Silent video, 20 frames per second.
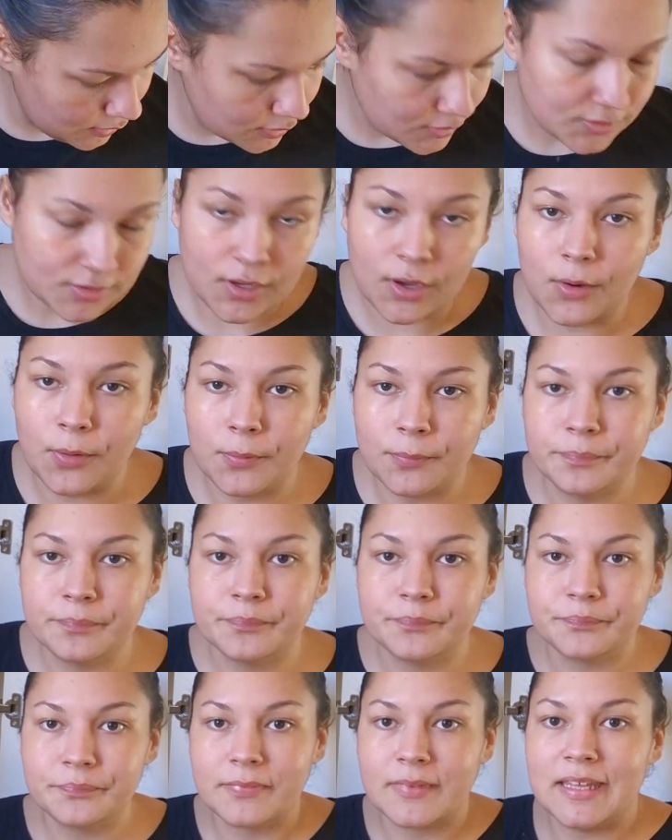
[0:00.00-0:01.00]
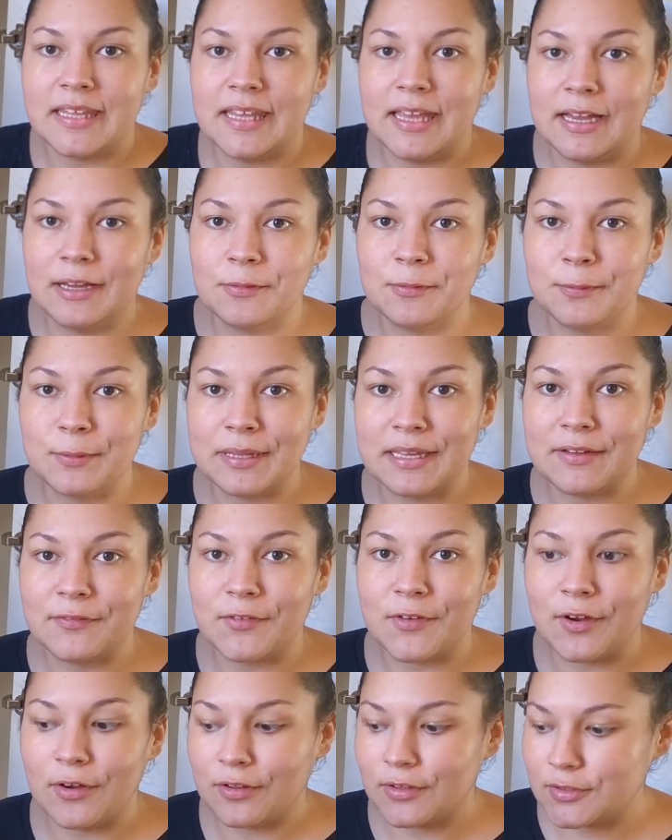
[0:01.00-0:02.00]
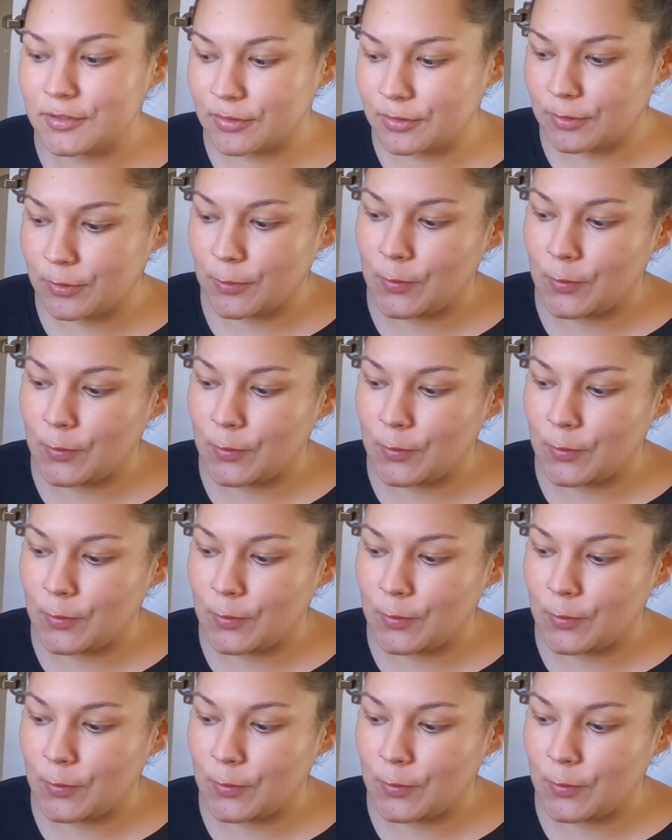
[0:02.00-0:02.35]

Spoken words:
So yeah, we have got